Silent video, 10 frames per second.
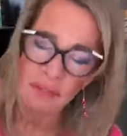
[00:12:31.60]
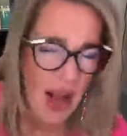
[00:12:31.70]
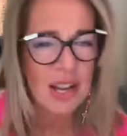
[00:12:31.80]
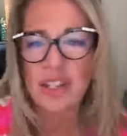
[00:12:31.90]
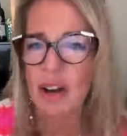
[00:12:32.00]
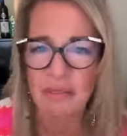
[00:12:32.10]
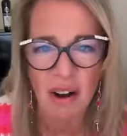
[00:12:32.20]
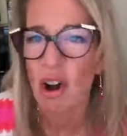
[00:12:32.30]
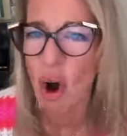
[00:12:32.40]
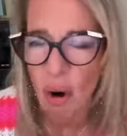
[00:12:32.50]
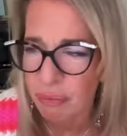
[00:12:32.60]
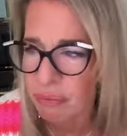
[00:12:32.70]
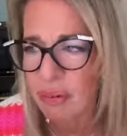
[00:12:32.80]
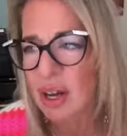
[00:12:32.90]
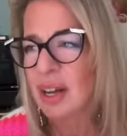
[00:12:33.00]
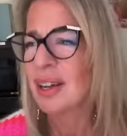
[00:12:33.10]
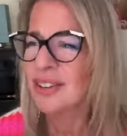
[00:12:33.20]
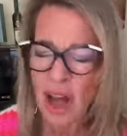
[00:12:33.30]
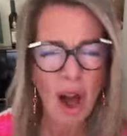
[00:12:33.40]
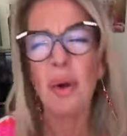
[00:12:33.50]
Hashtag fuck off.
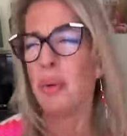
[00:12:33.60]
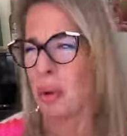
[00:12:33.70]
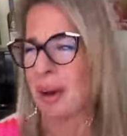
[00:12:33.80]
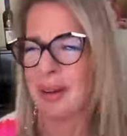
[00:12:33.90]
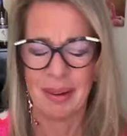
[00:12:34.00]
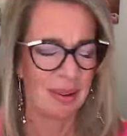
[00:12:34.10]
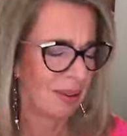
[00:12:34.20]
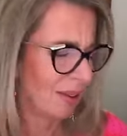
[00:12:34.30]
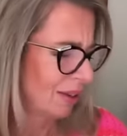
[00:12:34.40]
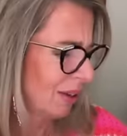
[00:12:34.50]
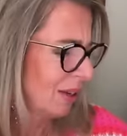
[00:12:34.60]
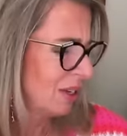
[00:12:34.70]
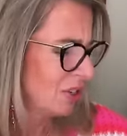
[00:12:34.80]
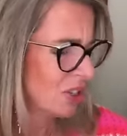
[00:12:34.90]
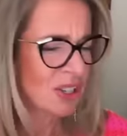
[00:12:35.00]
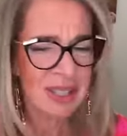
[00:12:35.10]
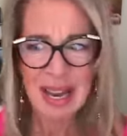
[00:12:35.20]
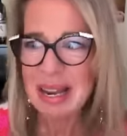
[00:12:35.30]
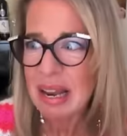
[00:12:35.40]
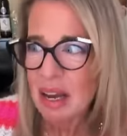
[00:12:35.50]
No. Just because
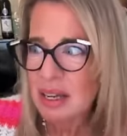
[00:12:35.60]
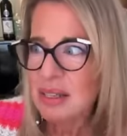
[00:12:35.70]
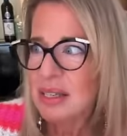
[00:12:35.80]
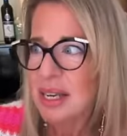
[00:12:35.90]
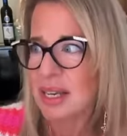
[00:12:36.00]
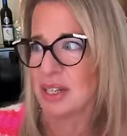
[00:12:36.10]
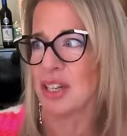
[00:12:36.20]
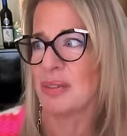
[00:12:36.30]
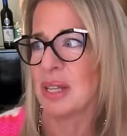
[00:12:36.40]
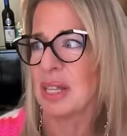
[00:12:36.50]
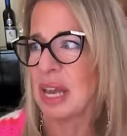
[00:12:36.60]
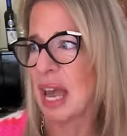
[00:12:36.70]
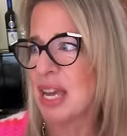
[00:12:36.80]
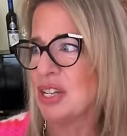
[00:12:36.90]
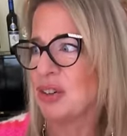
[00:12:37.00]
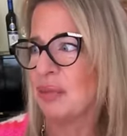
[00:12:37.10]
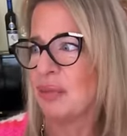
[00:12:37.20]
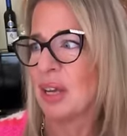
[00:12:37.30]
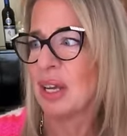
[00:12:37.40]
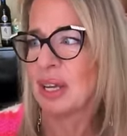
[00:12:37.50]
they learnt it during the age
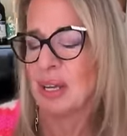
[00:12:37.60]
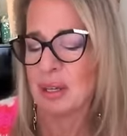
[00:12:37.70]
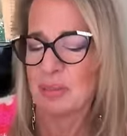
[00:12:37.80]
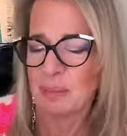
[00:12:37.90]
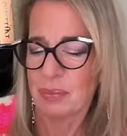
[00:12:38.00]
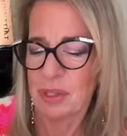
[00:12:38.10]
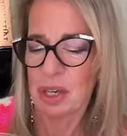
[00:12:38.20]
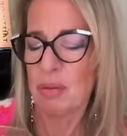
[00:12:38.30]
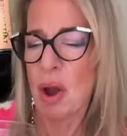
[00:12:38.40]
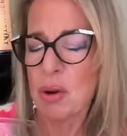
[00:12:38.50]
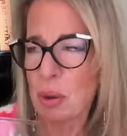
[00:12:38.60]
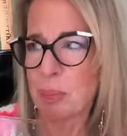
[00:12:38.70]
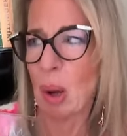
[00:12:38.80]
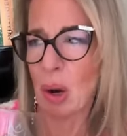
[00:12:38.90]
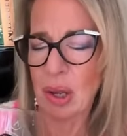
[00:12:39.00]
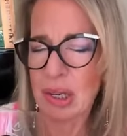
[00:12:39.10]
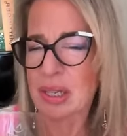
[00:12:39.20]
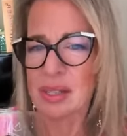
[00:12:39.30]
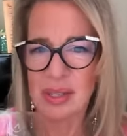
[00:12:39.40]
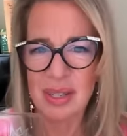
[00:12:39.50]
of corona
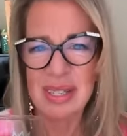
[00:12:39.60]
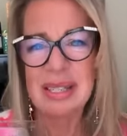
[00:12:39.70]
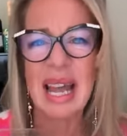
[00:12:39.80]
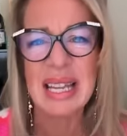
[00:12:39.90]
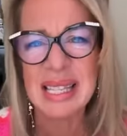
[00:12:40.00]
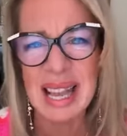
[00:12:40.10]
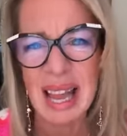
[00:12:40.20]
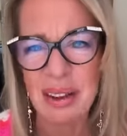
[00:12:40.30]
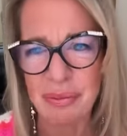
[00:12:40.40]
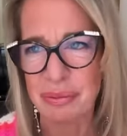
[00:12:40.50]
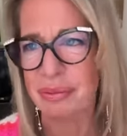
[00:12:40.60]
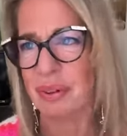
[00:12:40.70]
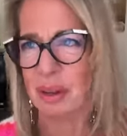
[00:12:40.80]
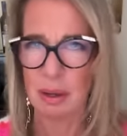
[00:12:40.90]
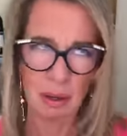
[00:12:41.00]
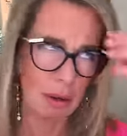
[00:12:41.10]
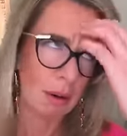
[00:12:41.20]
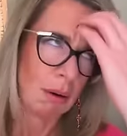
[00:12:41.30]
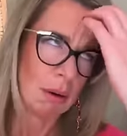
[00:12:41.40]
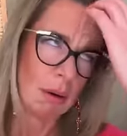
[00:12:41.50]
bollocks. Stay safe.
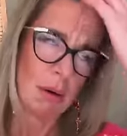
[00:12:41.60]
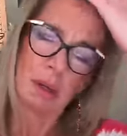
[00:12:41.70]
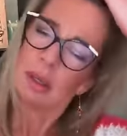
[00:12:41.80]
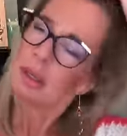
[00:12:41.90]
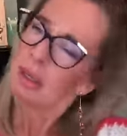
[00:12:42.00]
Oh,